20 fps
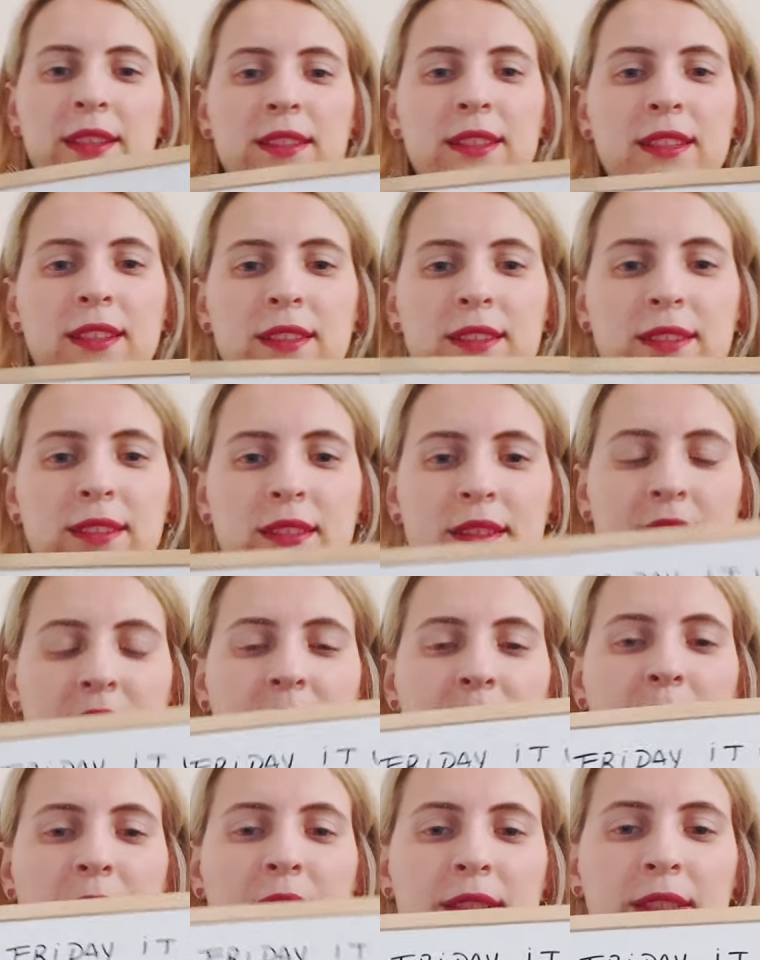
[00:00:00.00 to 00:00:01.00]

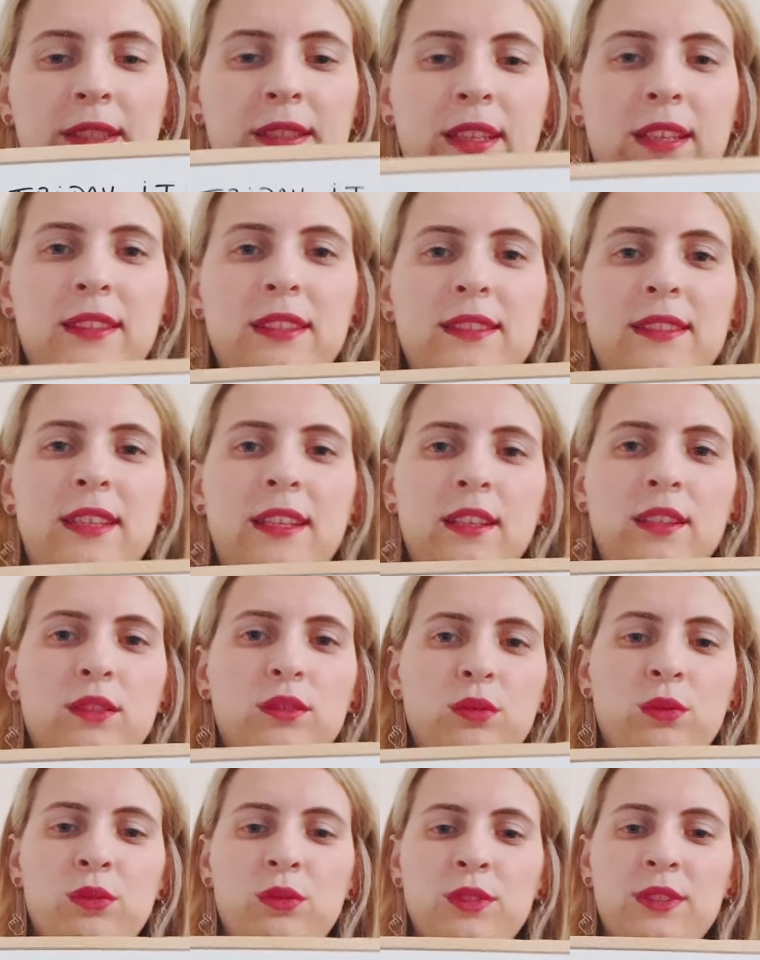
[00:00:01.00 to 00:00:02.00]
did I
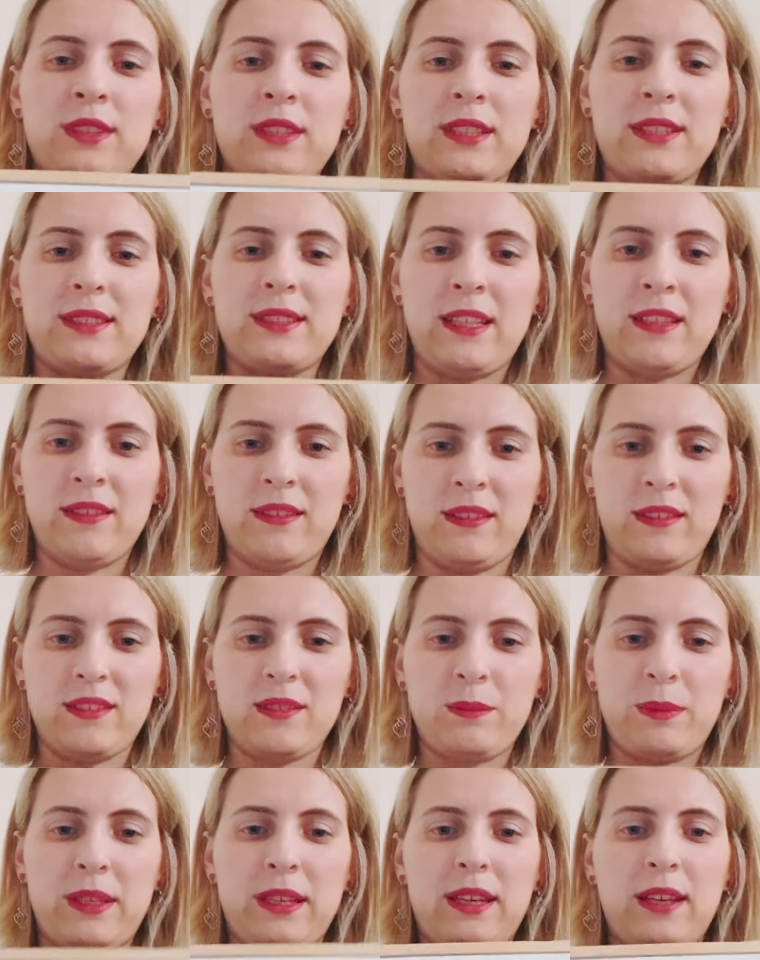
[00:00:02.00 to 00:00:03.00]
decide to use this
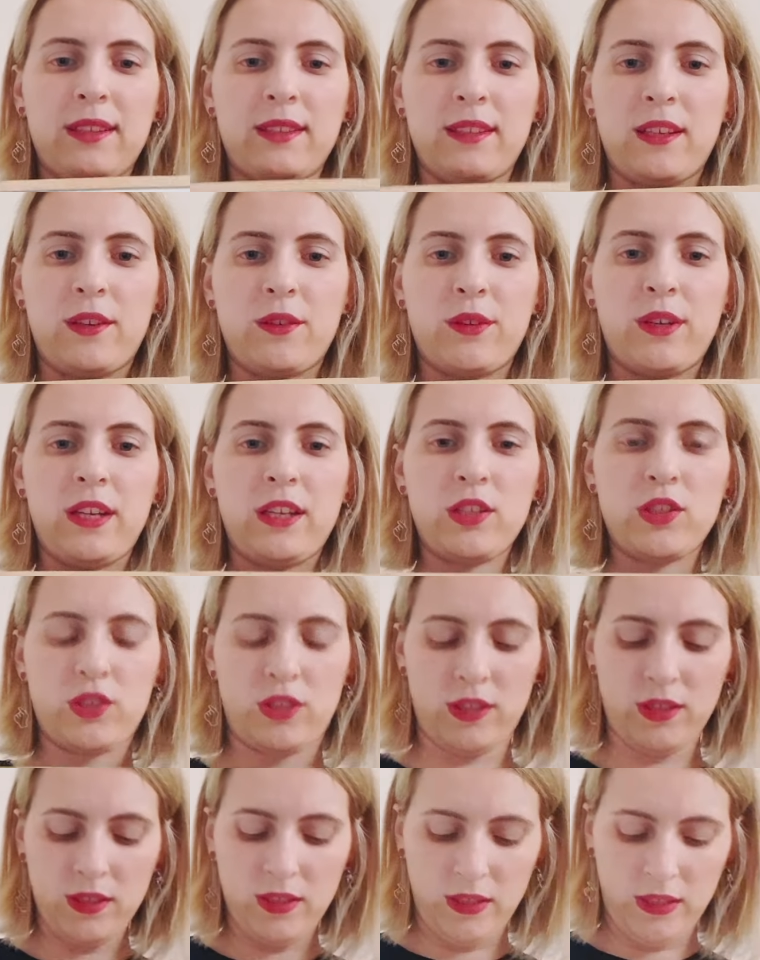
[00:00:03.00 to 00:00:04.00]
sentence? Because in
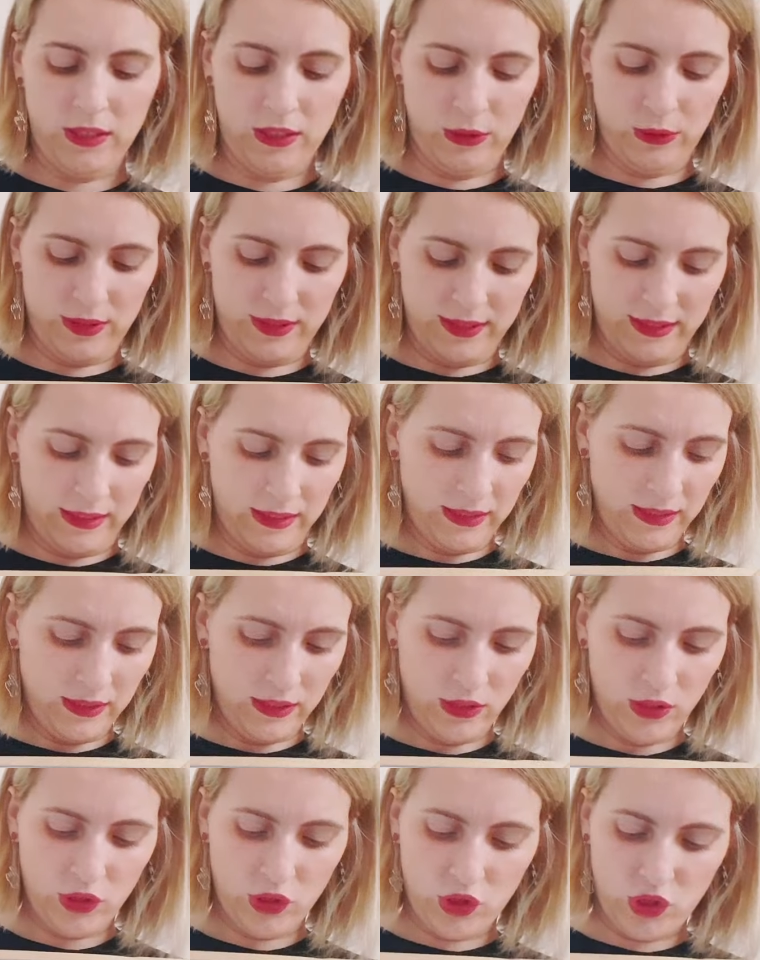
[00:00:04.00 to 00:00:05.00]
Croatia you say
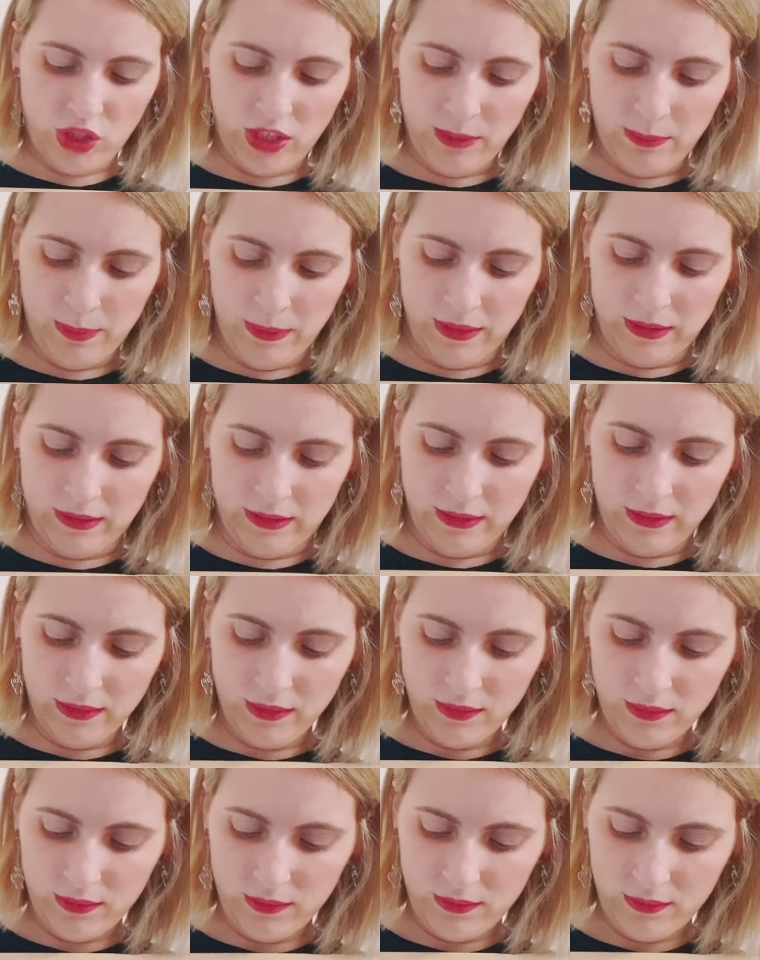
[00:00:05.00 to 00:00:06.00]
će
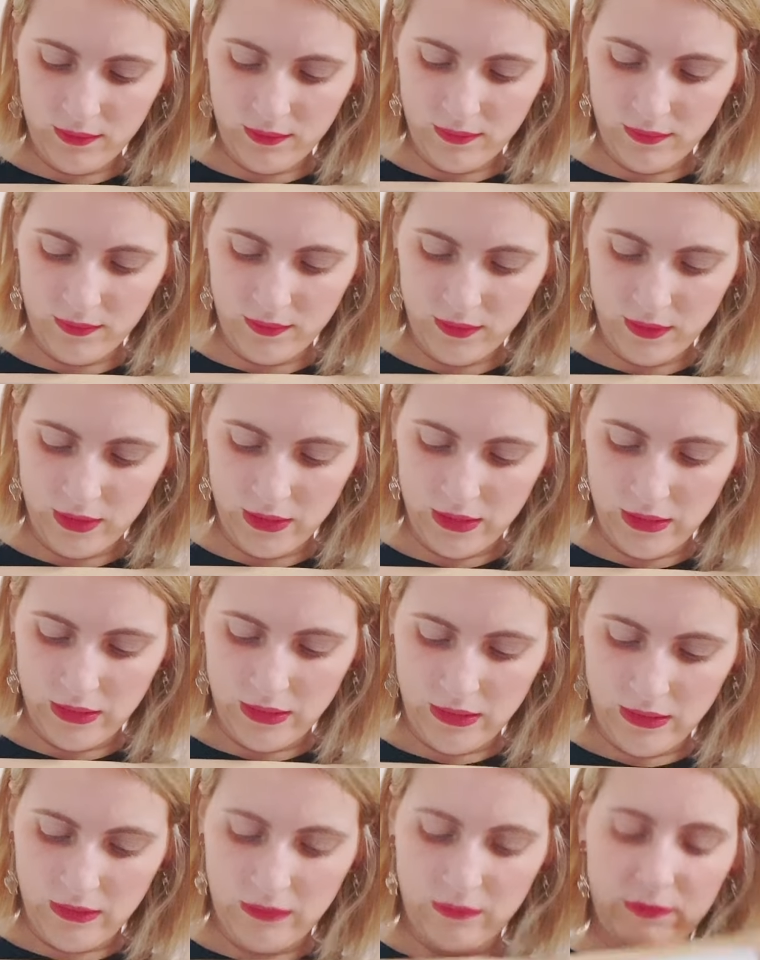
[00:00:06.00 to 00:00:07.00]
biti.
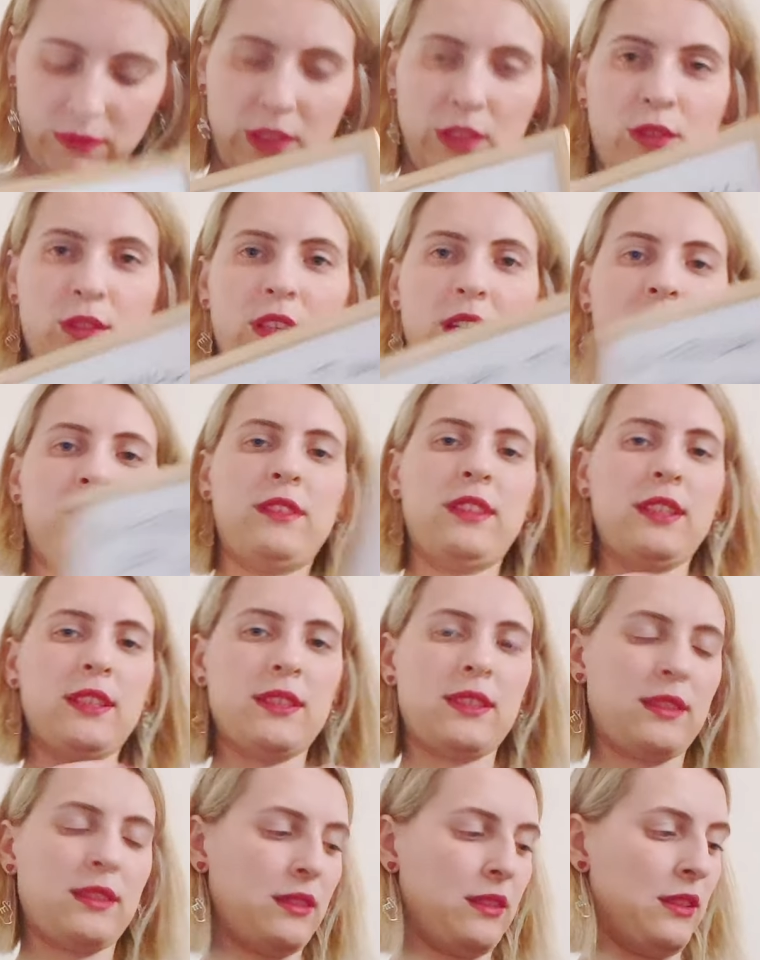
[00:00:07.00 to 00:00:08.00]
When you have
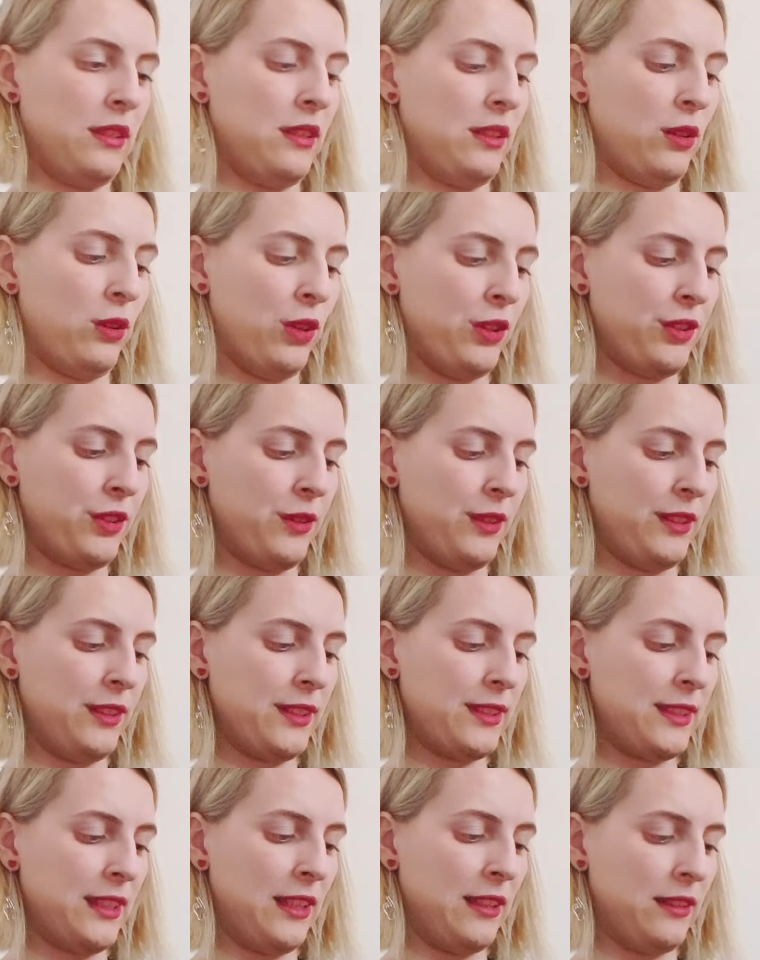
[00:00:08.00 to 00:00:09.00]
this order in
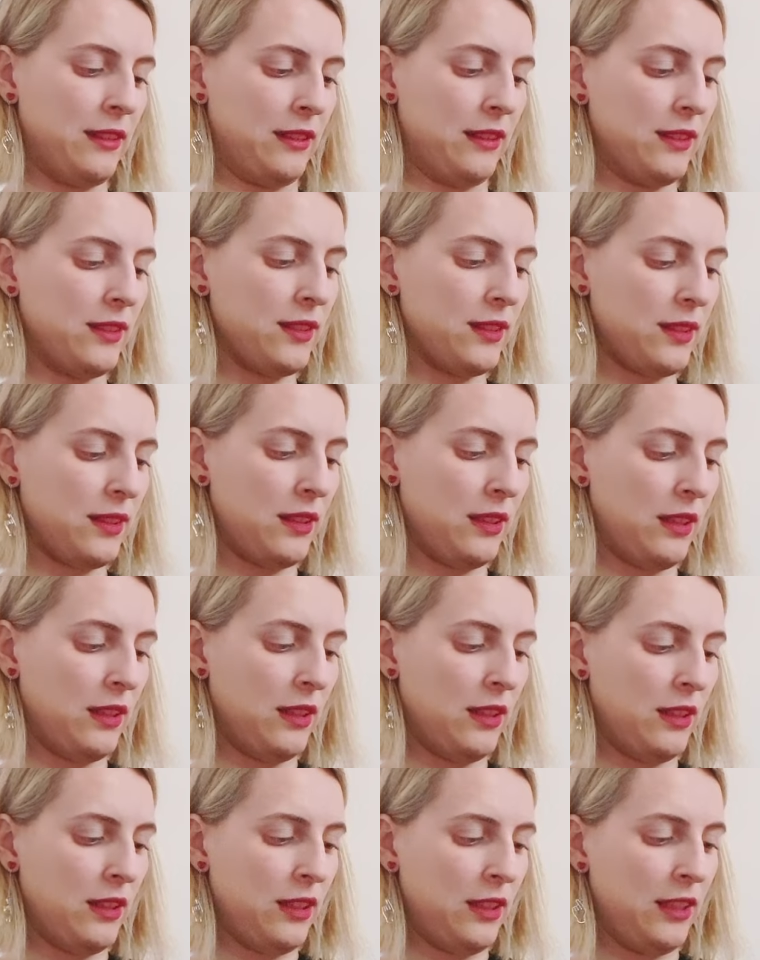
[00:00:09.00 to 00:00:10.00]
the sentence,
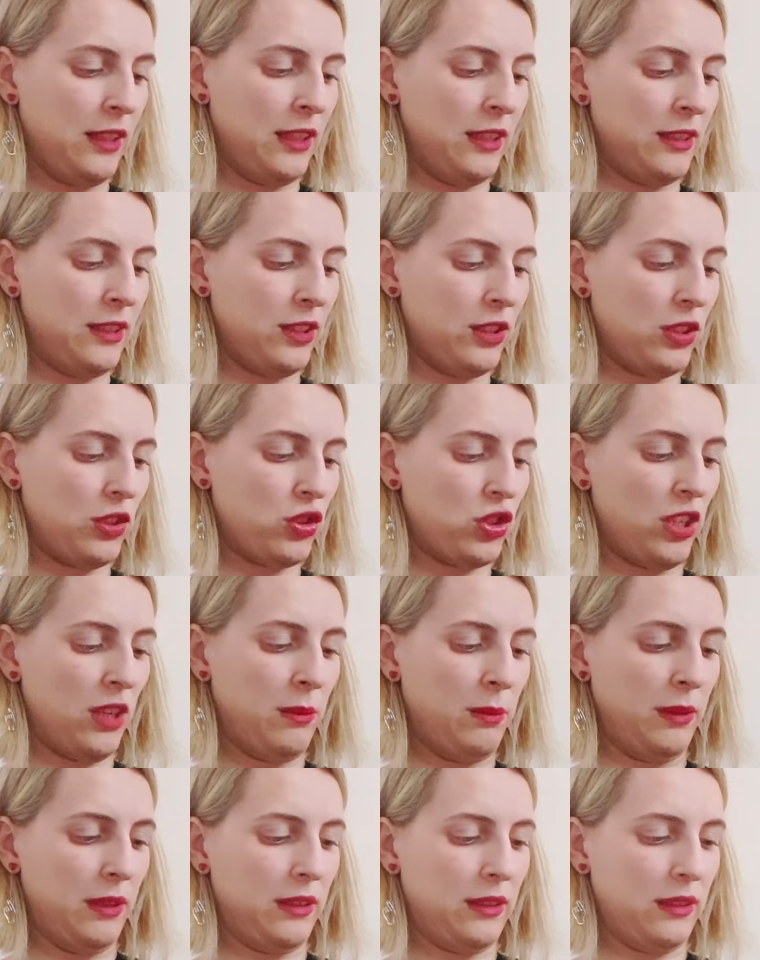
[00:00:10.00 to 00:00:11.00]
it is
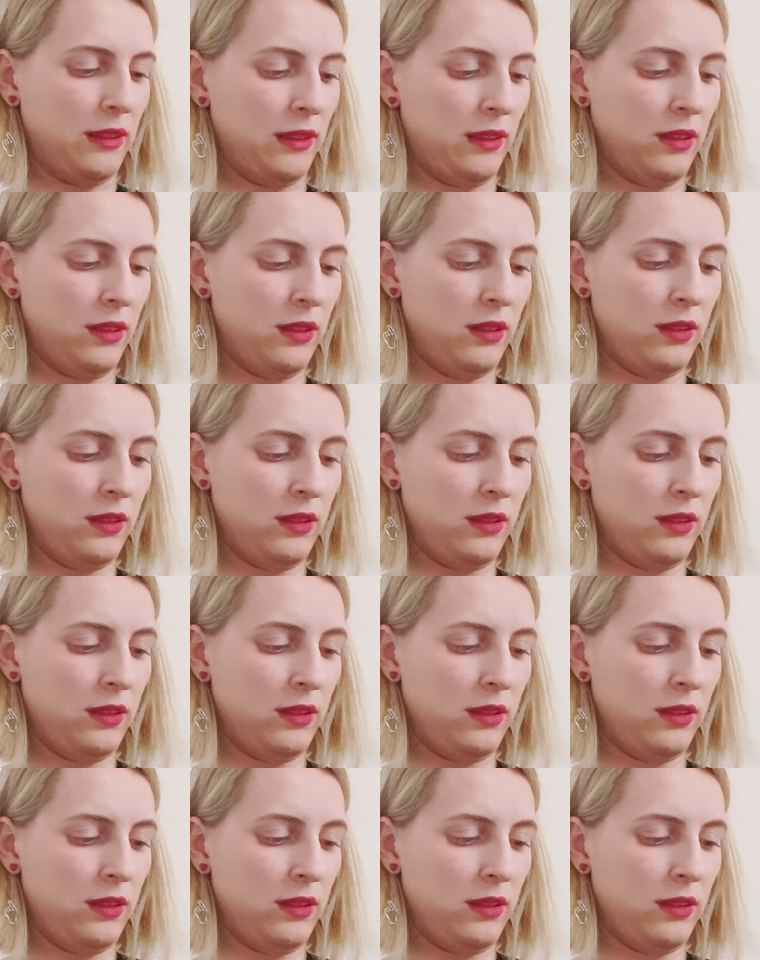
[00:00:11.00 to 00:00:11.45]
će biti.